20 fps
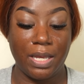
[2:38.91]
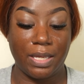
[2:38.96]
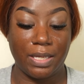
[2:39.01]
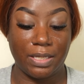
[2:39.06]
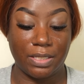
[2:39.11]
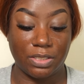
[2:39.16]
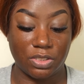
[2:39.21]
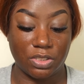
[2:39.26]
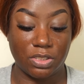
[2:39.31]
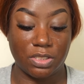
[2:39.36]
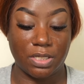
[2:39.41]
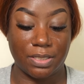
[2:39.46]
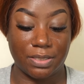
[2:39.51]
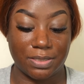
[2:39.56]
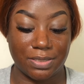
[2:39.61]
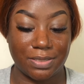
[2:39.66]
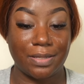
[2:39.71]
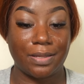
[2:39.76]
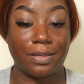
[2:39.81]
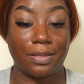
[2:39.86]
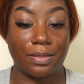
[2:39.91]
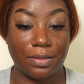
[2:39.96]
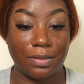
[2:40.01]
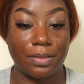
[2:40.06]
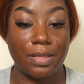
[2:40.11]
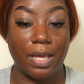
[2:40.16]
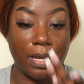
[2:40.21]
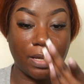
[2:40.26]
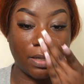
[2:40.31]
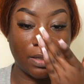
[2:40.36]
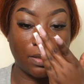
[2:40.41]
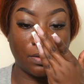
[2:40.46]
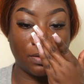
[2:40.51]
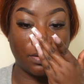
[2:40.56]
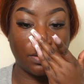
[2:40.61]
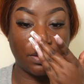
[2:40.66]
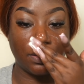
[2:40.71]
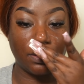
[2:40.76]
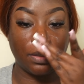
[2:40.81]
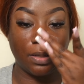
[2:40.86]
is just that
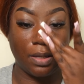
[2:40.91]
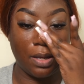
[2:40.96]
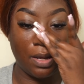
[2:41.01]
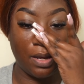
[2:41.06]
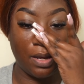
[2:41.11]
good.